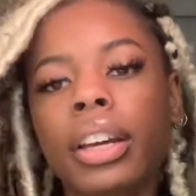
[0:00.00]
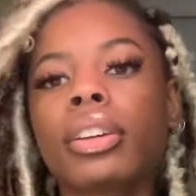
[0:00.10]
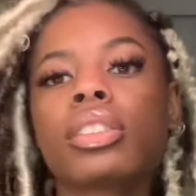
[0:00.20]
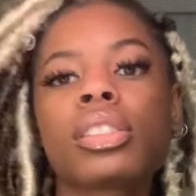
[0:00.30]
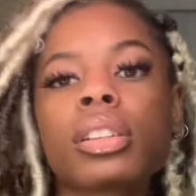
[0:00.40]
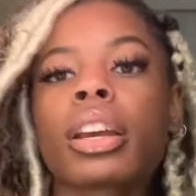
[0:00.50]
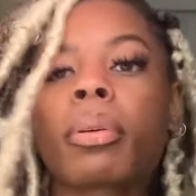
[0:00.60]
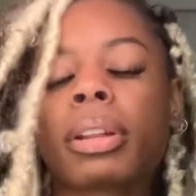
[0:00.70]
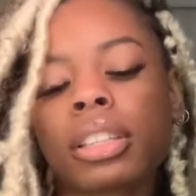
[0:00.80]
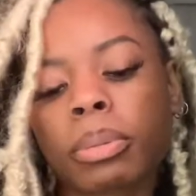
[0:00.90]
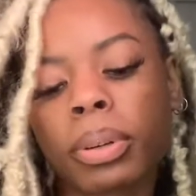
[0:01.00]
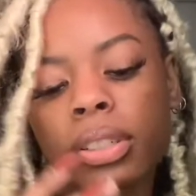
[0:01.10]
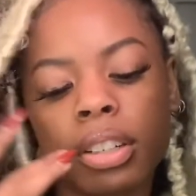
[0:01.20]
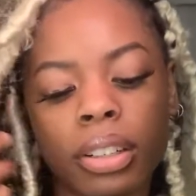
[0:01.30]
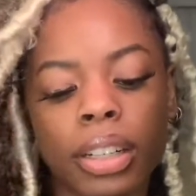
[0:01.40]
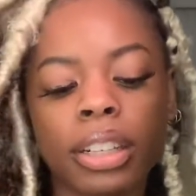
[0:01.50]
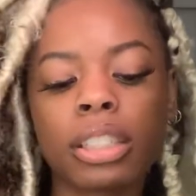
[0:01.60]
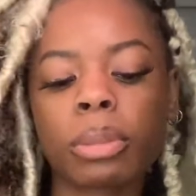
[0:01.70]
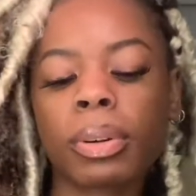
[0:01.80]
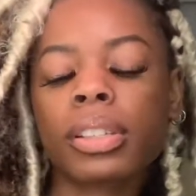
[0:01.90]
you still think about this person a lot.
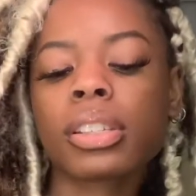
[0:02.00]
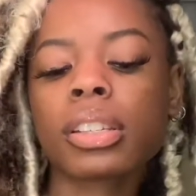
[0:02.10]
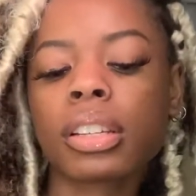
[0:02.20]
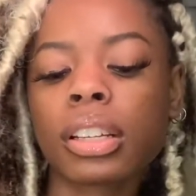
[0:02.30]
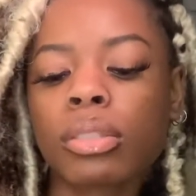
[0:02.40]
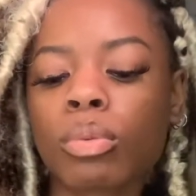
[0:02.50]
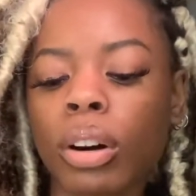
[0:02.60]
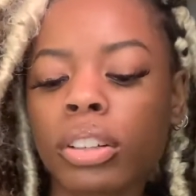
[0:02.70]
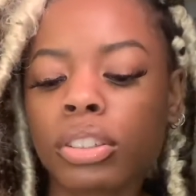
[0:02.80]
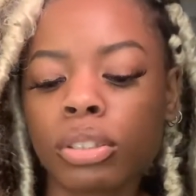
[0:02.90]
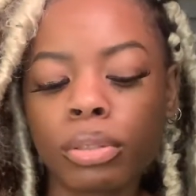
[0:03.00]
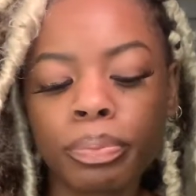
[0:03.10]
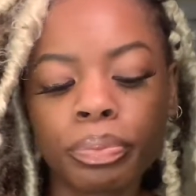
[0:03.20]
This person does watch you.